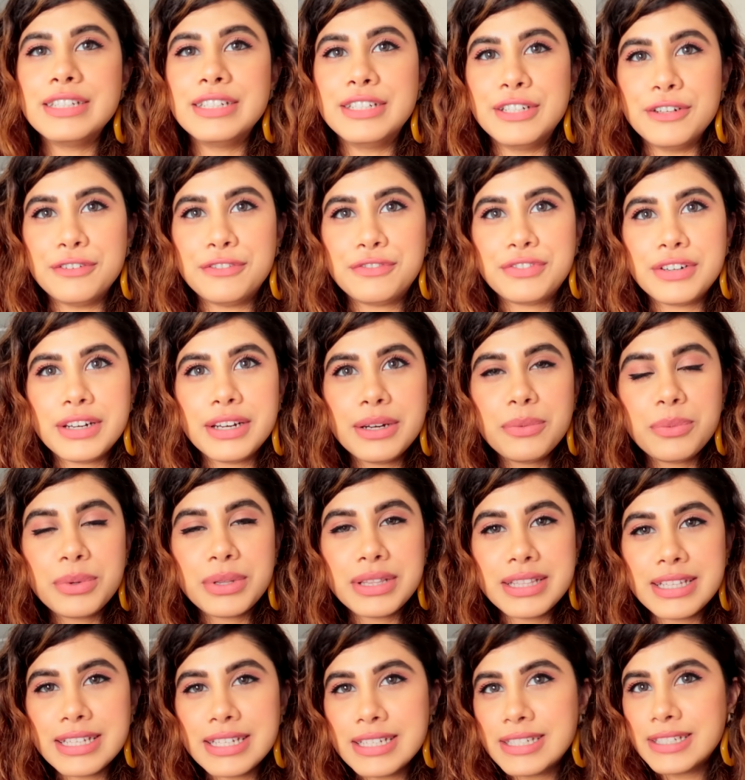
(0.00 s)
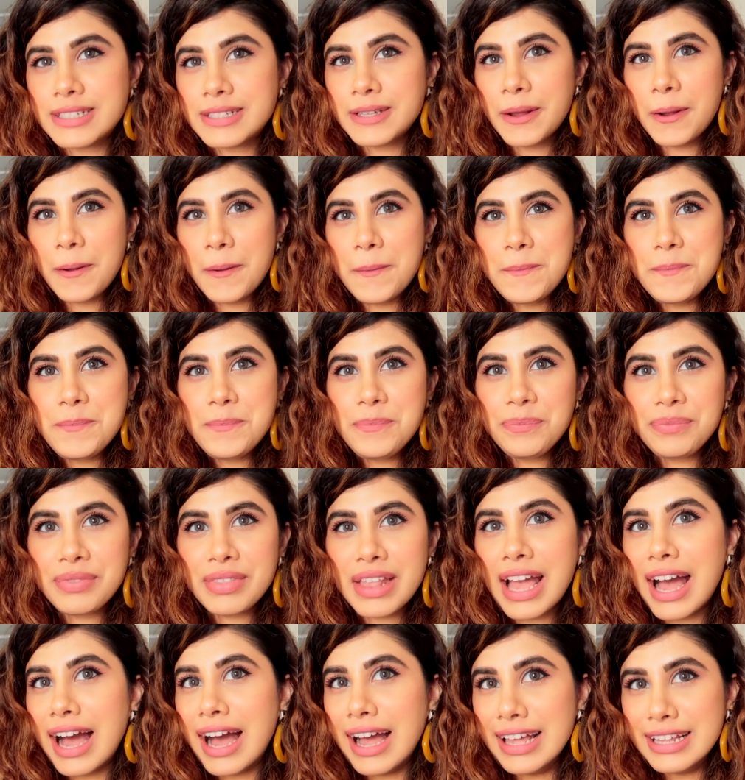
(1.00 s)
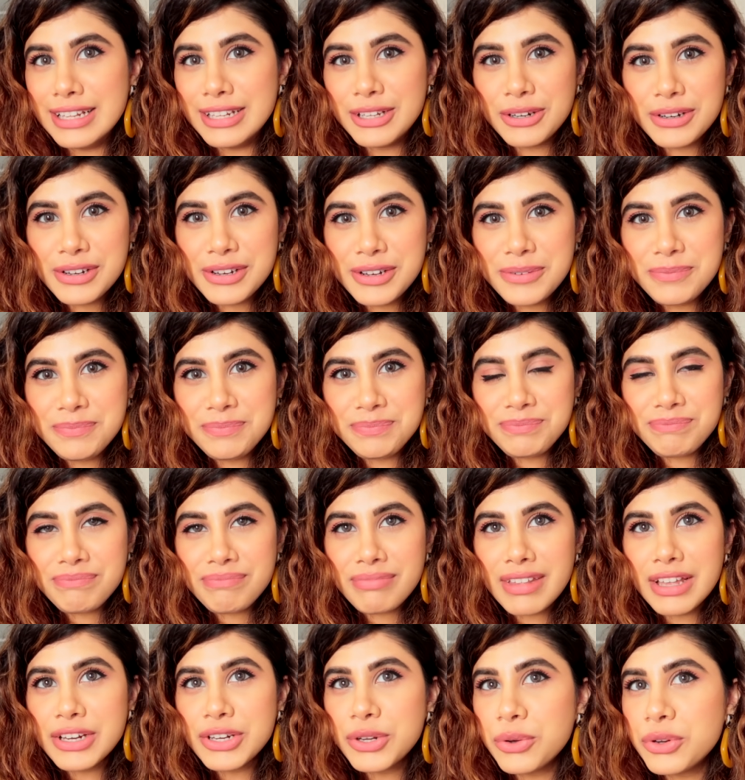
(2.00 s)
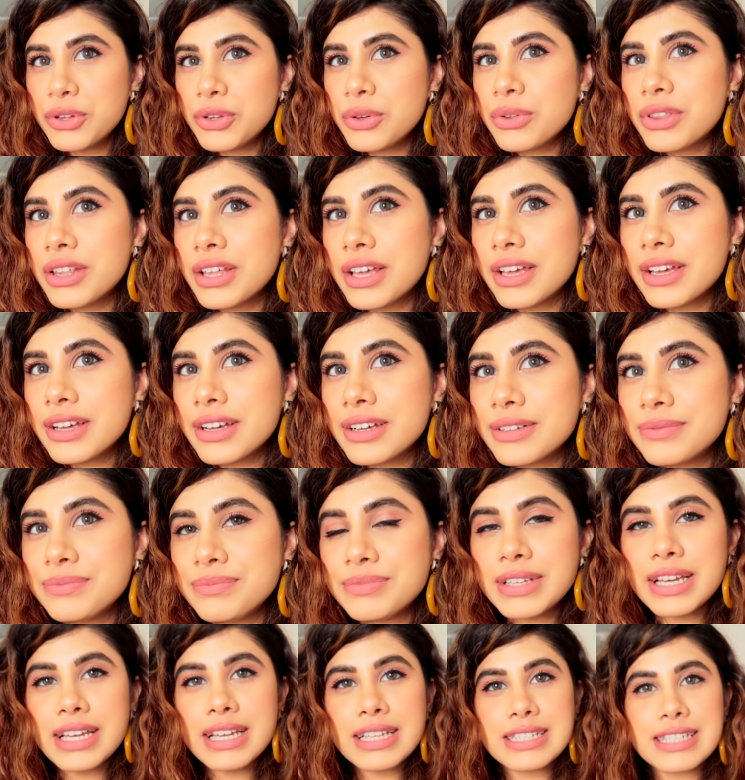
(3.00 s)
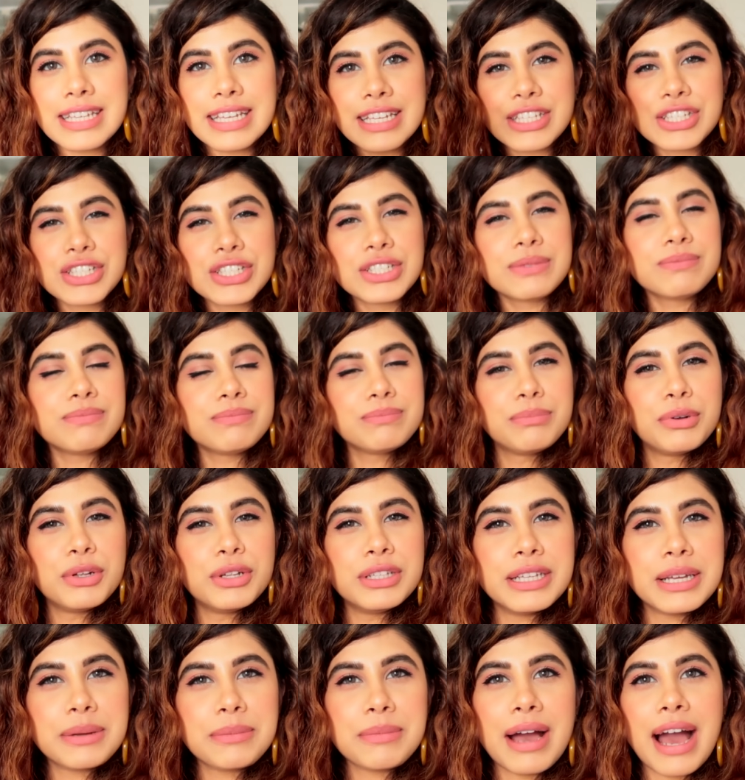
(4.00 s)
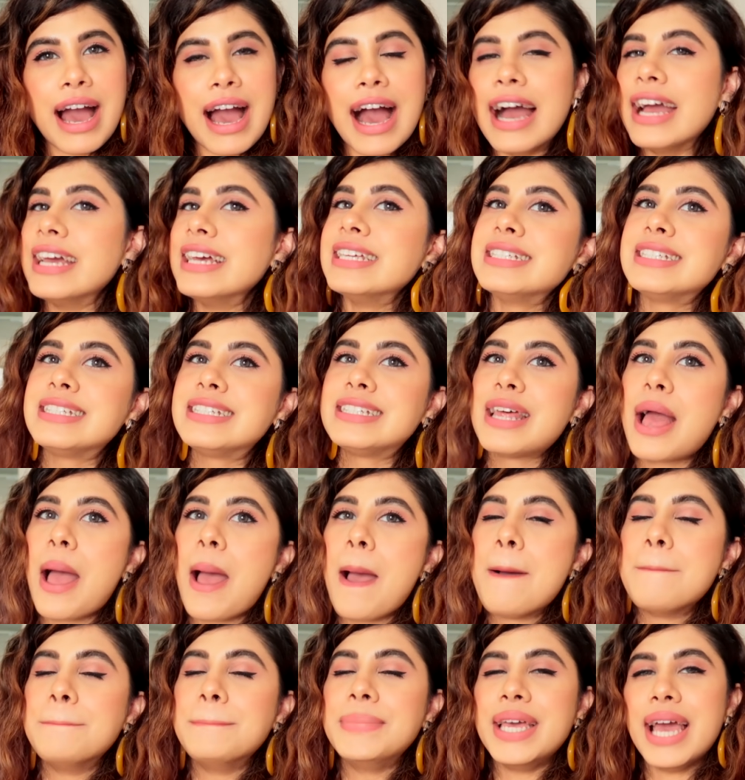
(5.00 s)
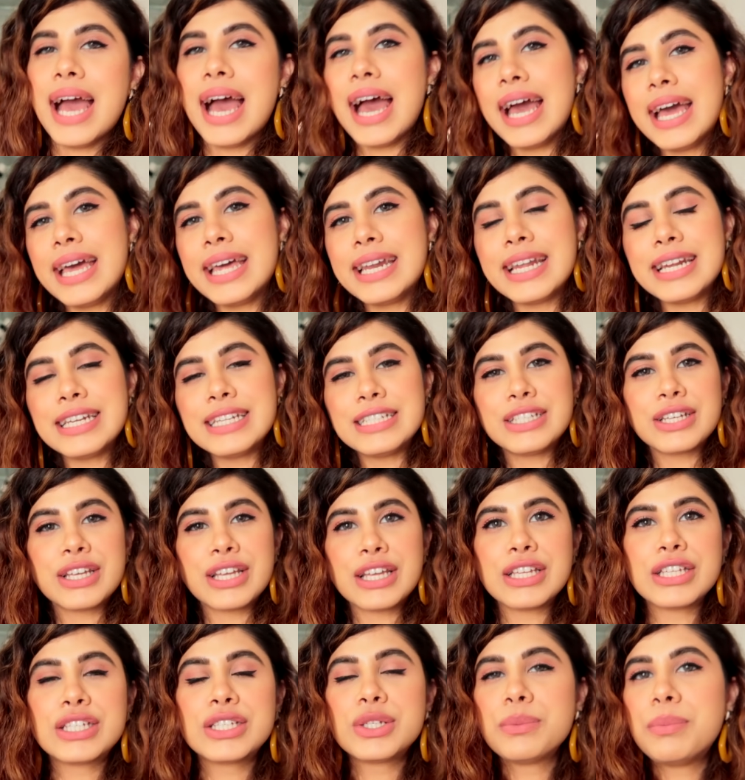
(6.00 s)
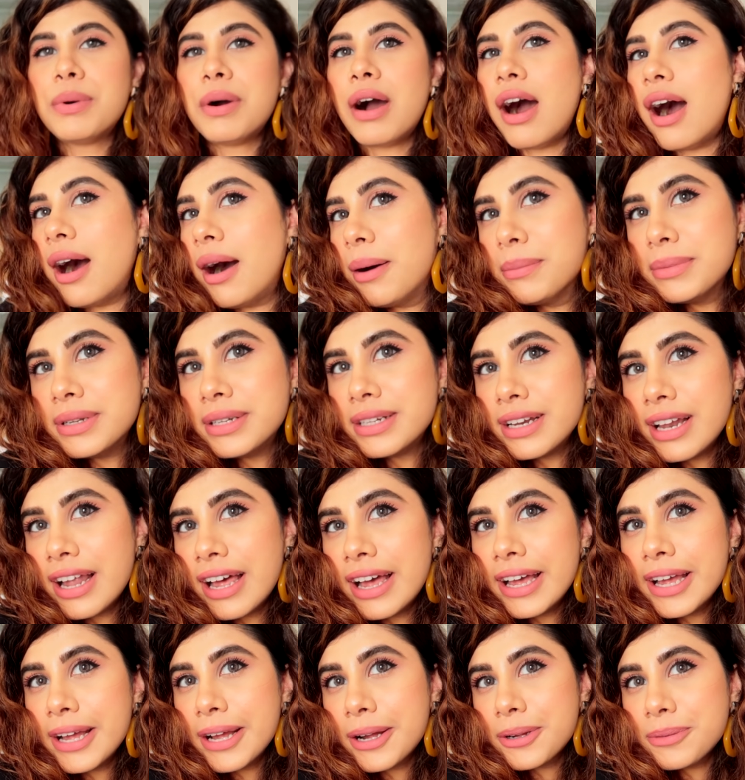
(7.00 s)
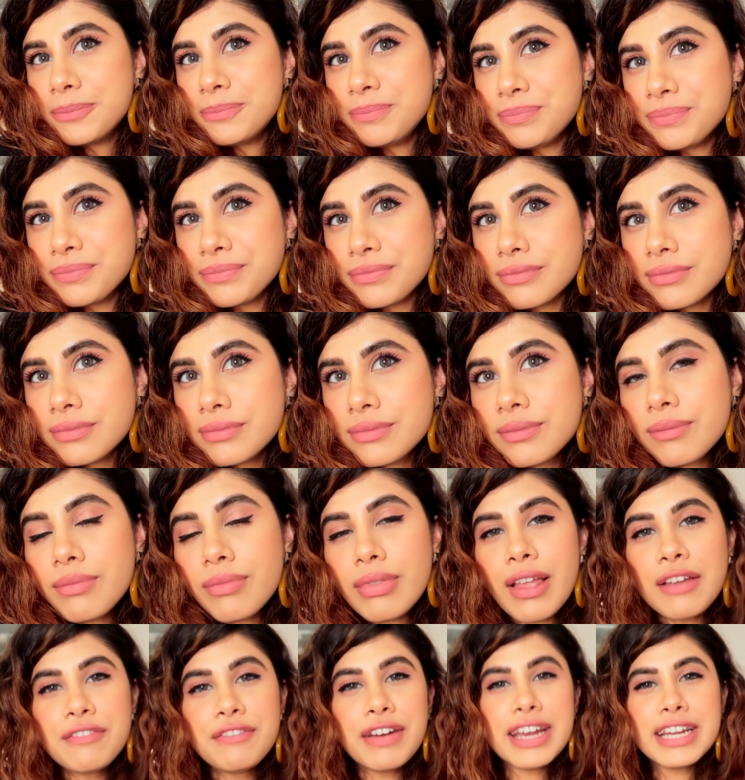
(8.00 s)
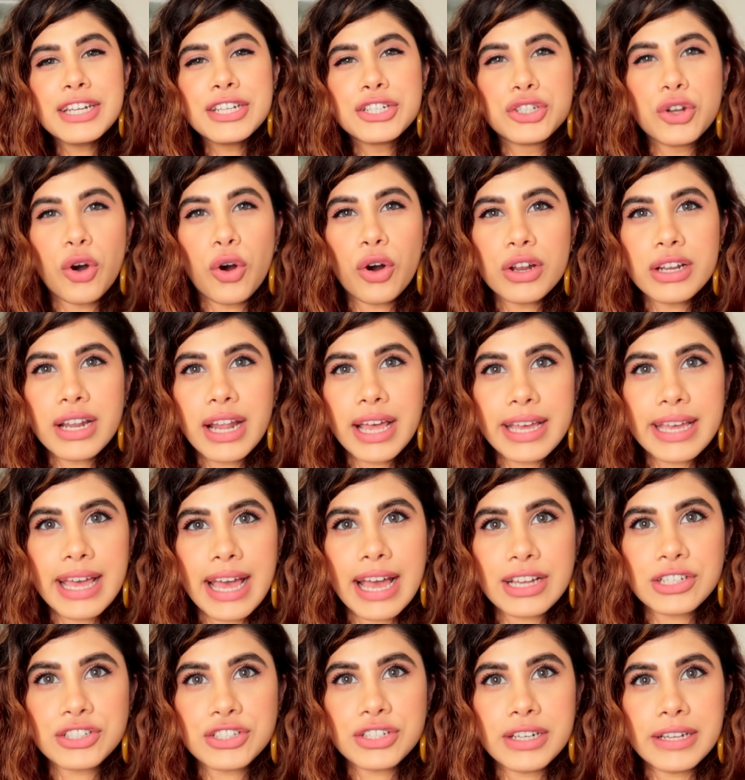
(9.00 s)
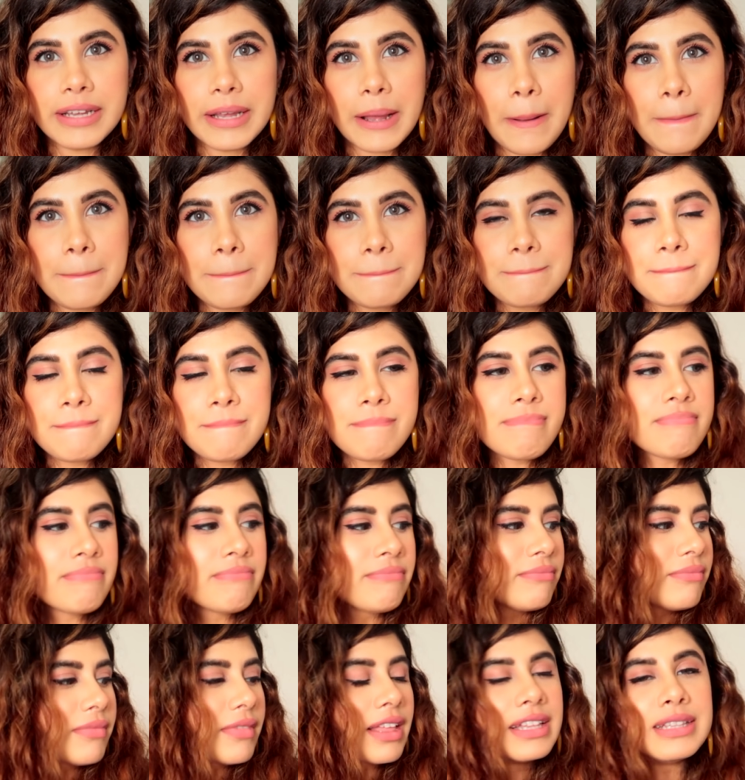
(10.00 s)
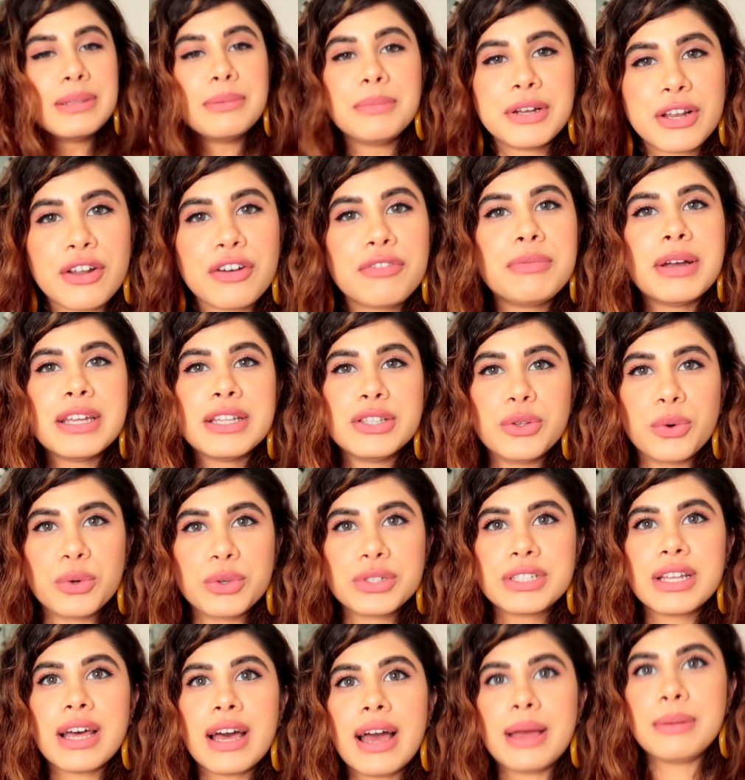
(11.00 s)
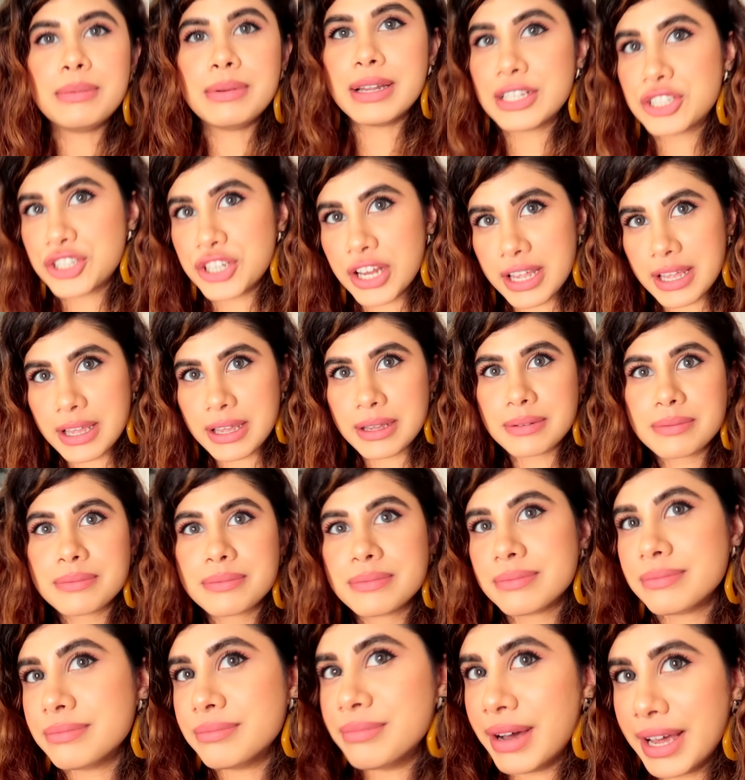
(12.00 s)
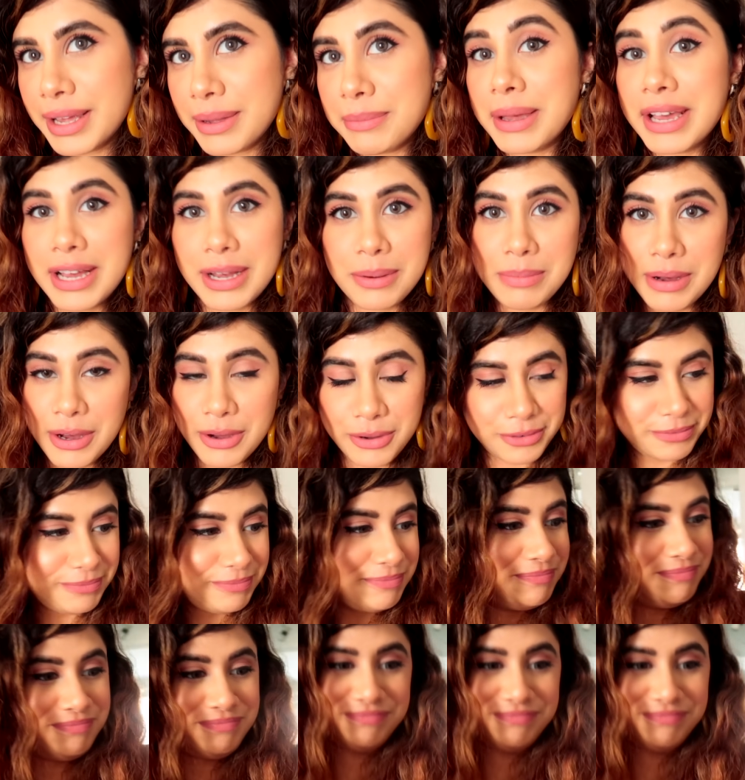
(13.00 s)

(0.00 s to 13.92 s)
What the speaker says: different with this eye look. Don't you think? Like, it's like pulling my eyes behind and it's looking super almond-like. Very doll-like actually. In the middle of my dosa, I'm like checking my makeup out.